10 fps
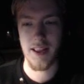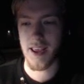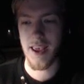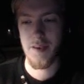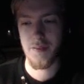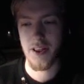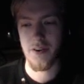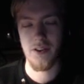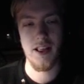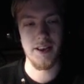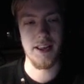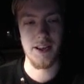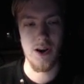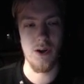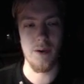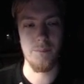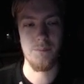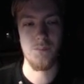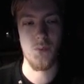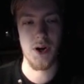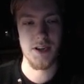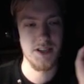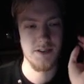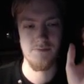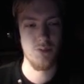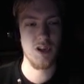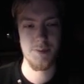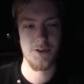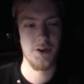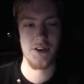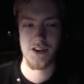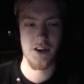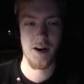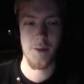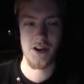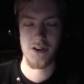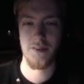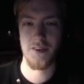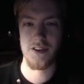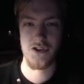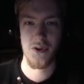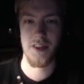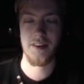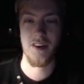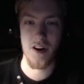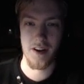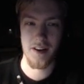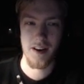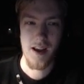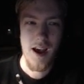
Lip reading: like Evil Hero Lightning Golem, where it's once per turn you can chuck in a monster on the field and destroy that target.